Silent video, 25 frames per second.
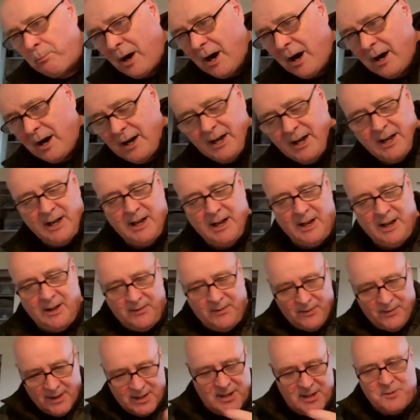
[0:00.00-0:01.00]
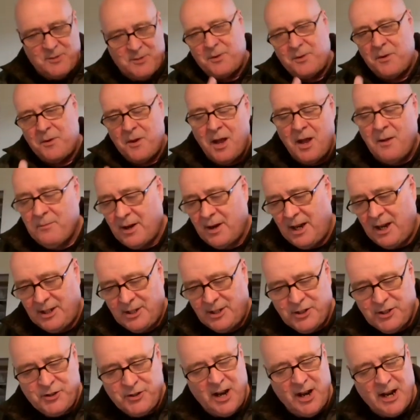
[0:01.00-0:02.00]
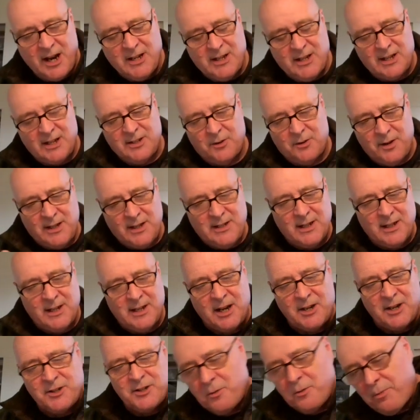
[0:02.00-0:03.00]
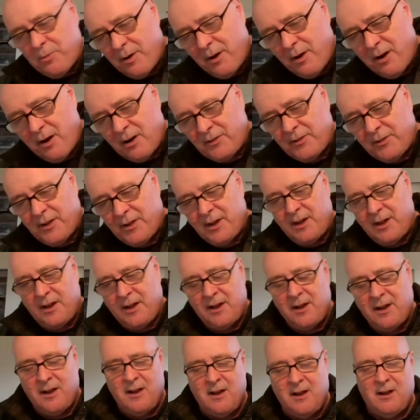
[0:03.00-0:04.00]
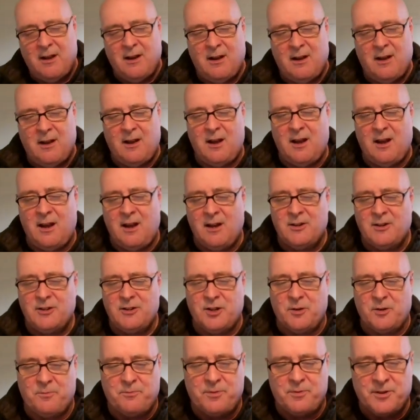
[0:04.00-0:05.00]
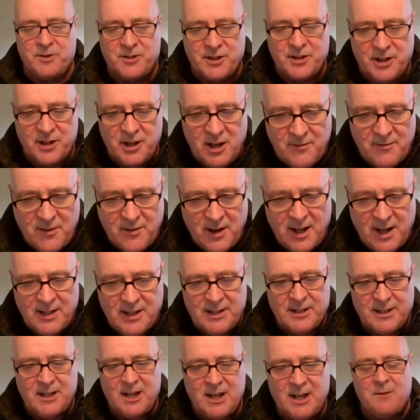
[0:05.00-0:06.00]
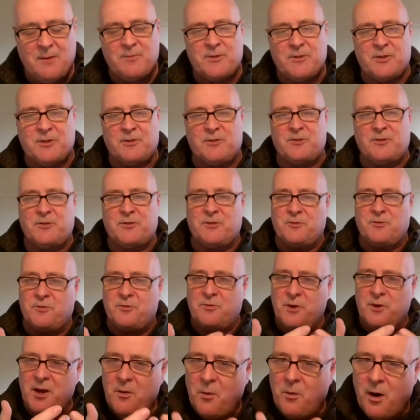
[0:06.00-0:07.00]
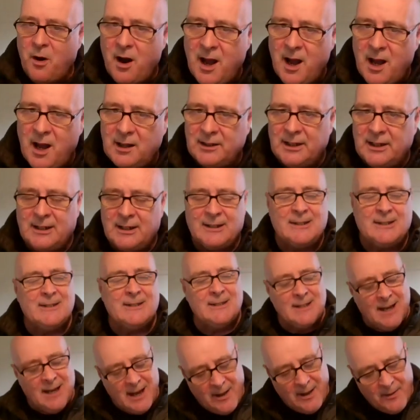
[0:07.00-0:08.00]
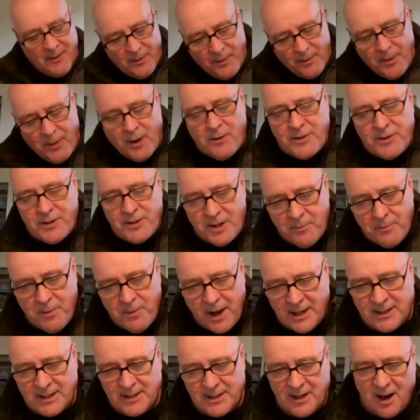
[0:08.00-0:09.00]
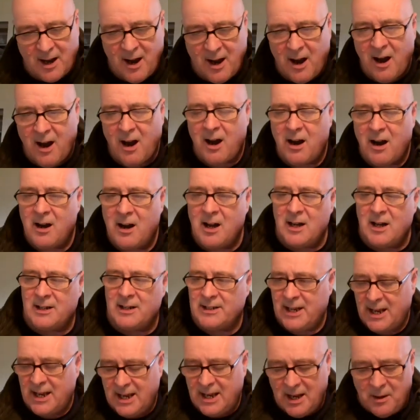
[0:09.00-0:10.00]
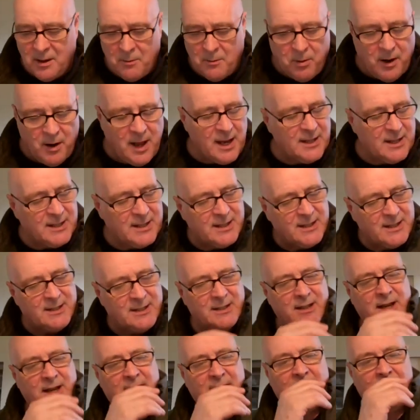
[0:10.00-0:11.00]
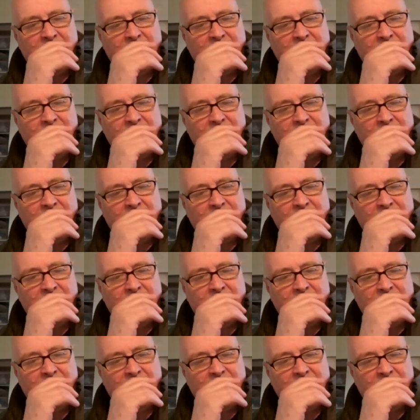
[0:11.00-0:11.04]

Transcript: But it's strange. So is a national park there to preserve the landscape, to rewild it? Those debates are taking place.